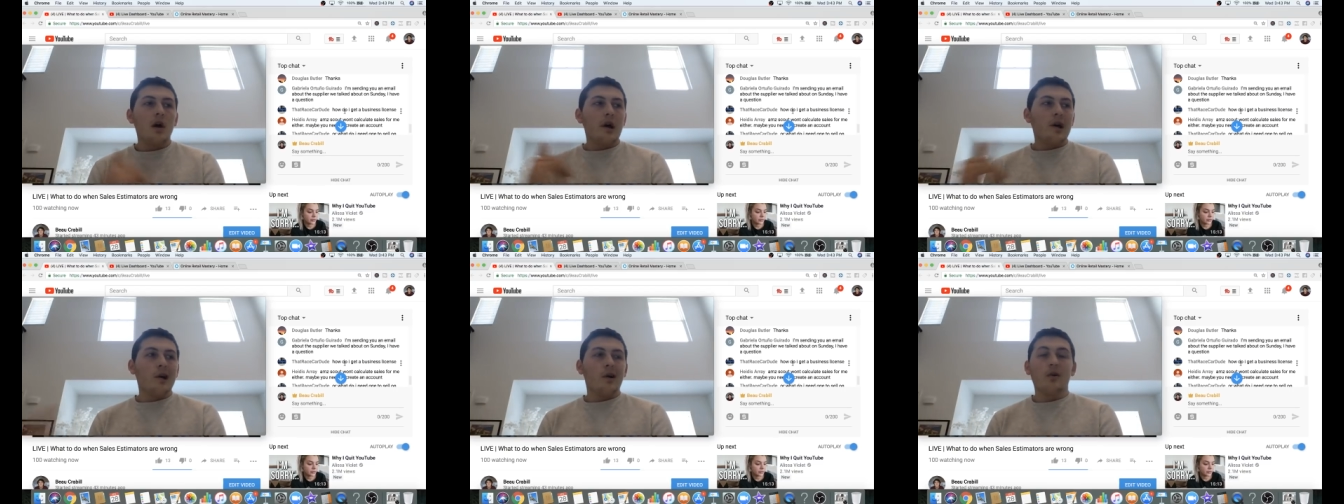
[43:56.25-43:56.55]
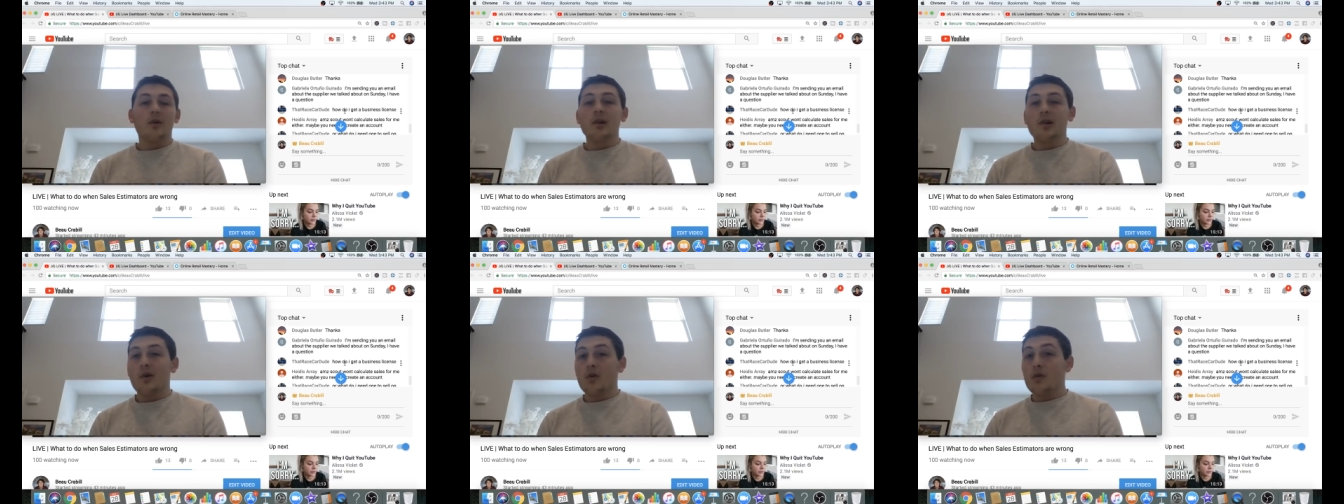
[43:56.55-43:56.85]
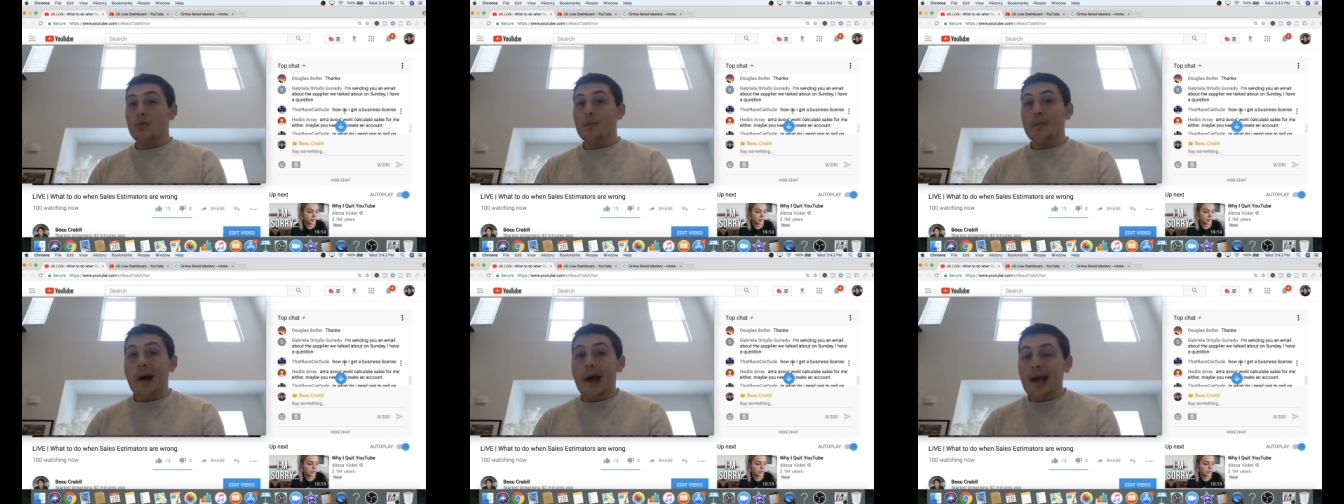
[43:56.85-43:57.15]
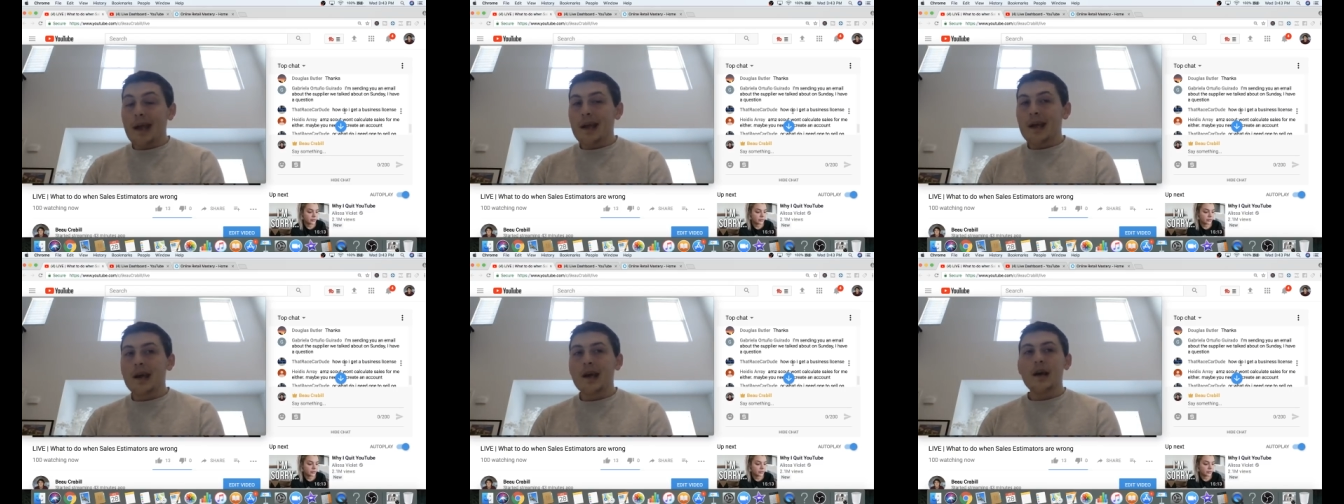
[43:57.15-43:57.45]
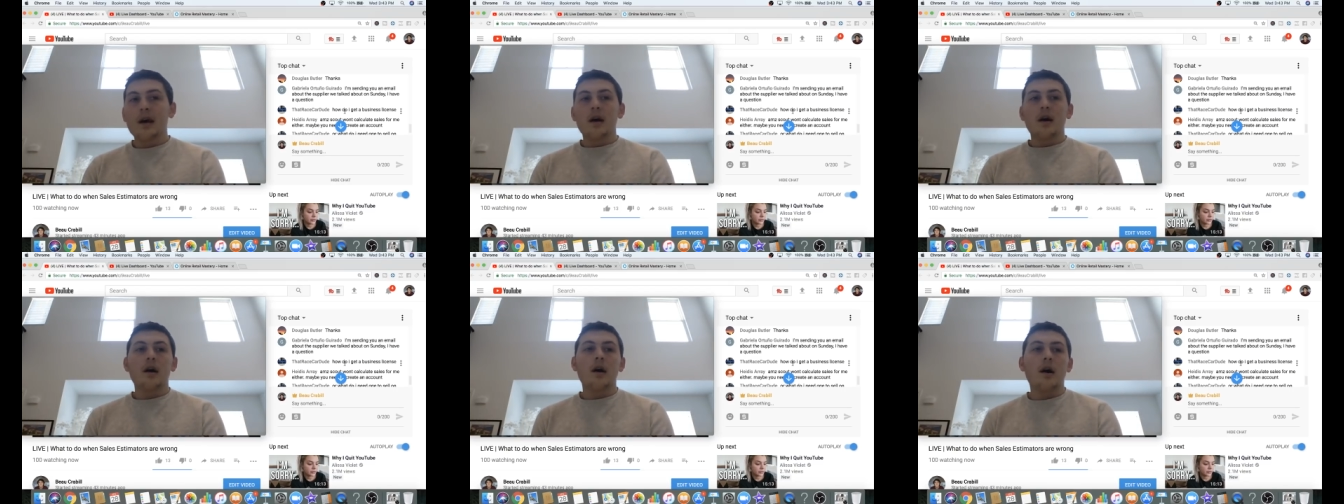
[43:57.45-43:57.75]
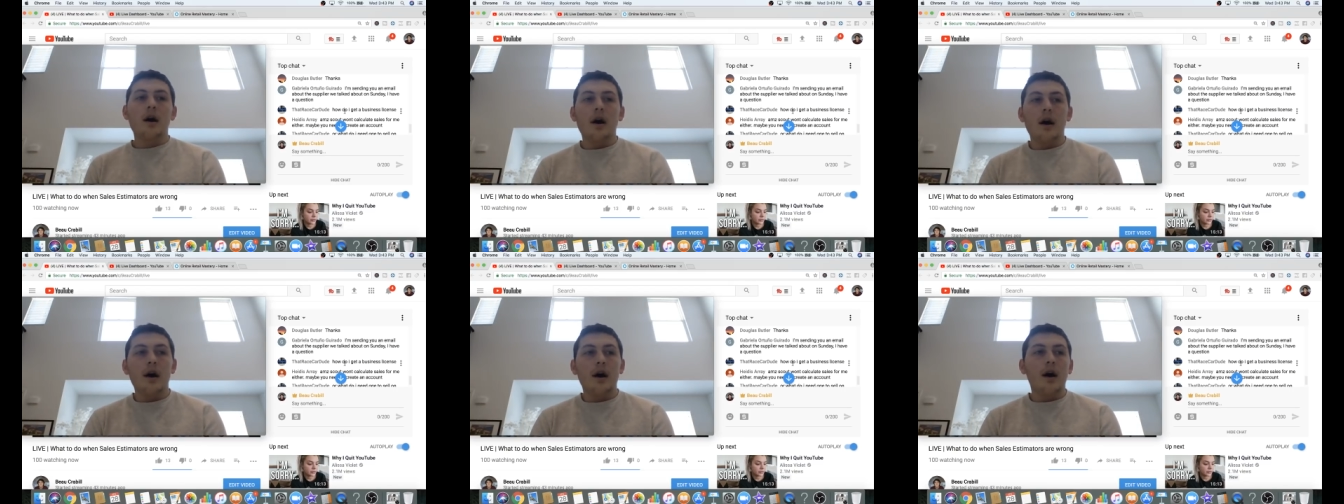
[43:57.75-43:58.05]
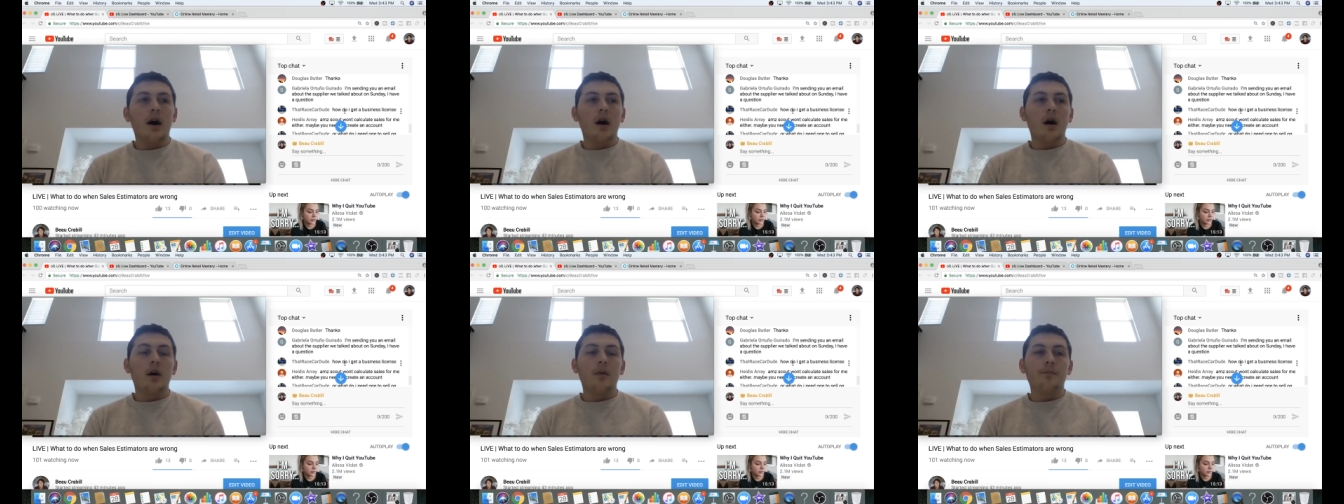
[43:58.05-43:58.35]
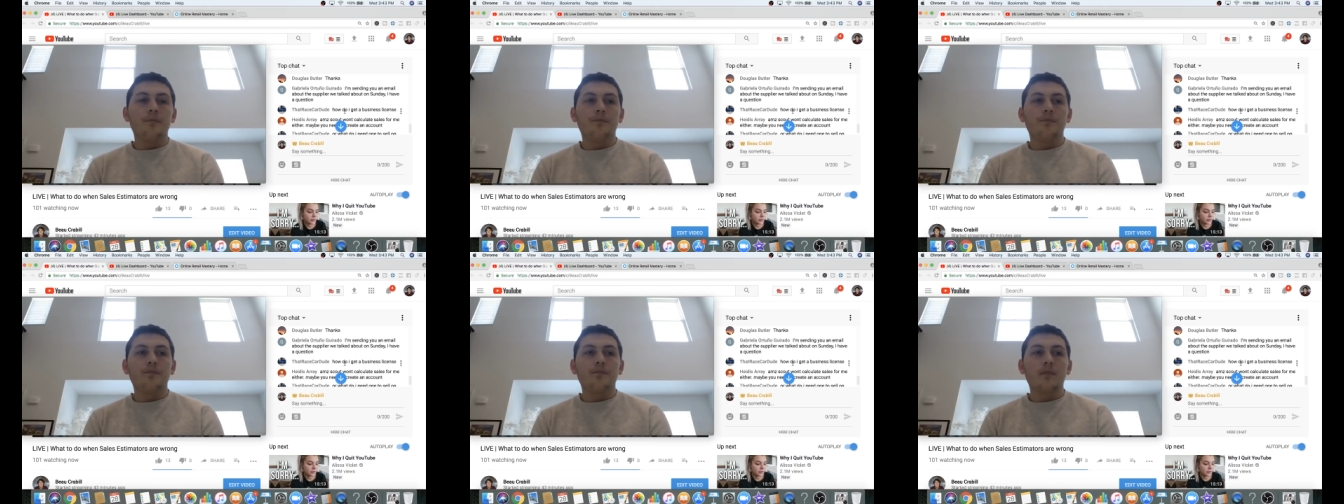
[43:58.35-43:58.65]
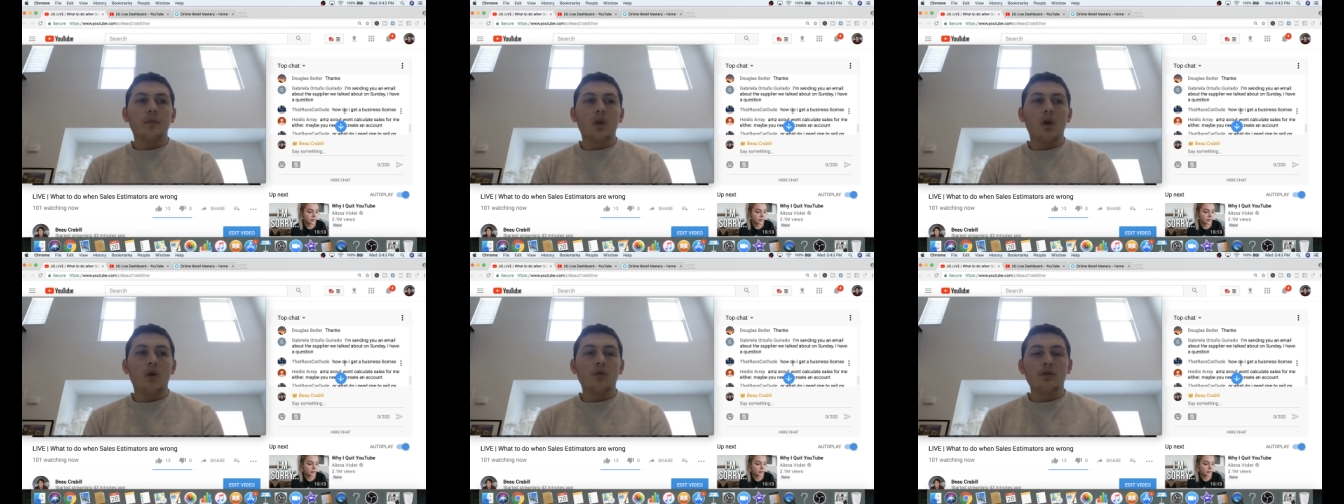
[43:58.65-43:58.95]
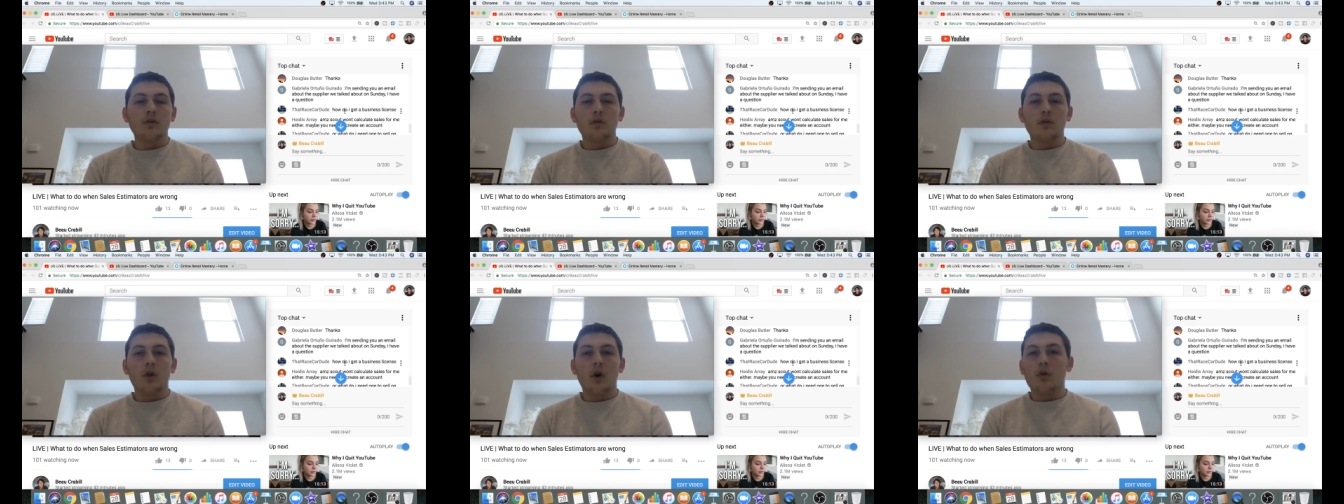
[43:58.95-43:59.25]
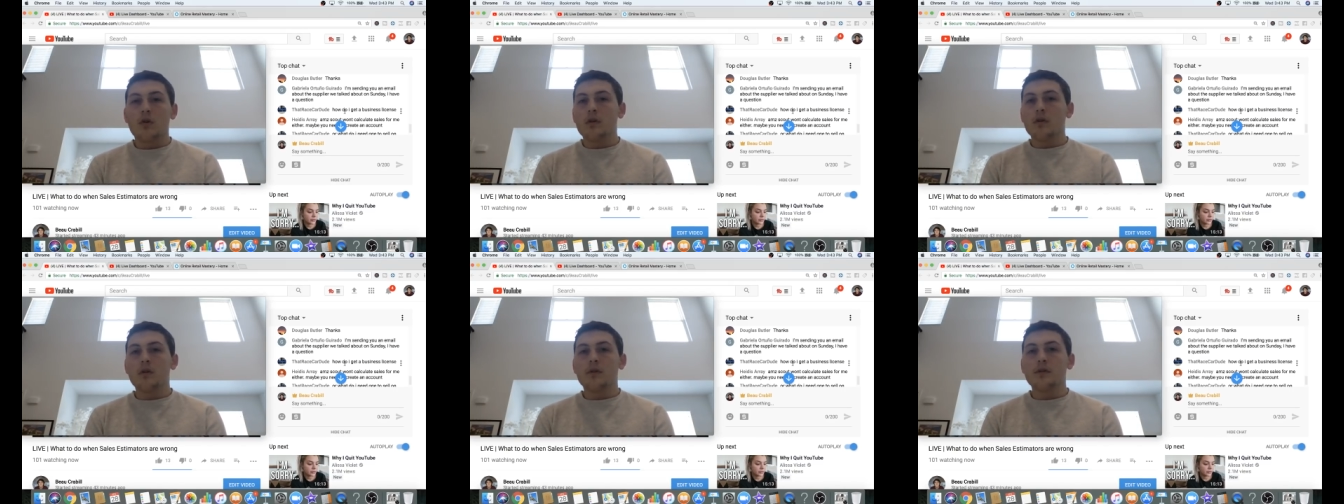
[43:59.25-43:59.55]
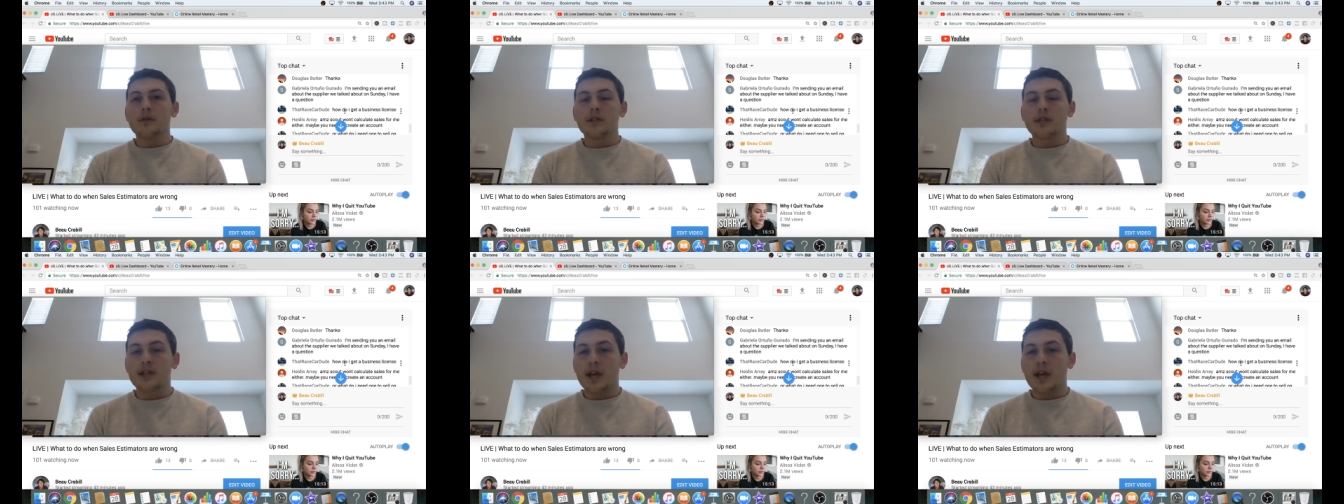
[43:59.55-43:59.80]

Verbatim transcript: go to a local bank, go to a local state